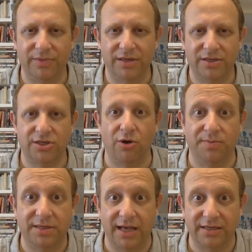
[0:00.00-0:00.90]
so
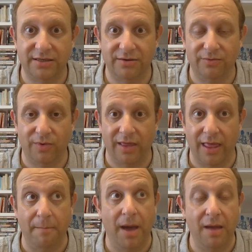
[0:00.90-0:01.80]
obsessed that
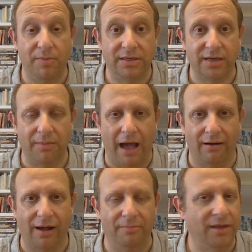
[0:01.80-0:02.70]
there may be some
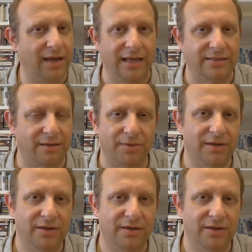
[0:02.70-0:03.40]
outcome that he ends up